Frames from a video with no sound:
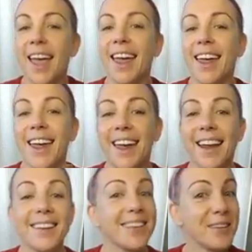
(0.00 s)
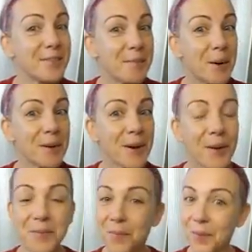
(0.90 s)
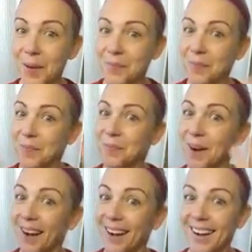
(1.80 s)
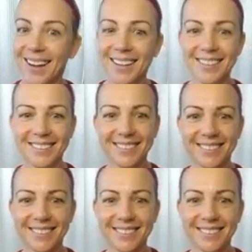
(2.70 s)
And thank you for popping on. Okay, bye.